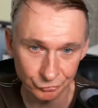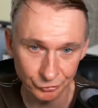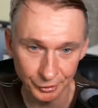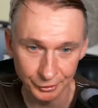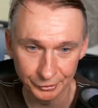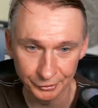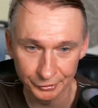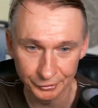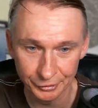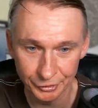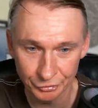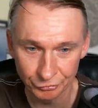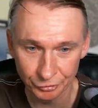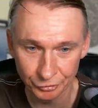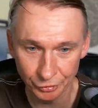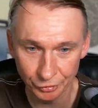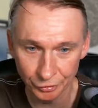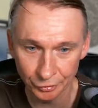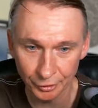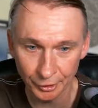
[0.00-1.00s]
and in this
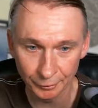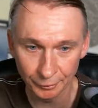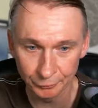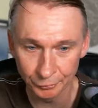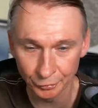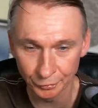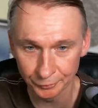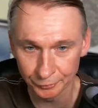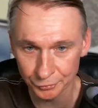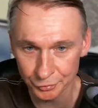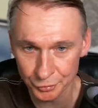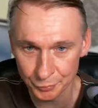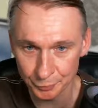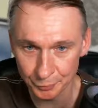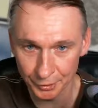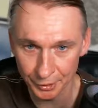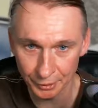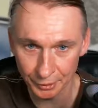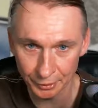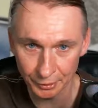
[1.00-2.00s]
video I'm going to
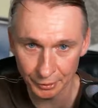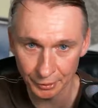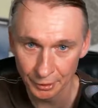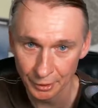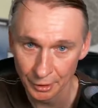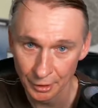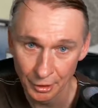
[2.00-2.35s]
speak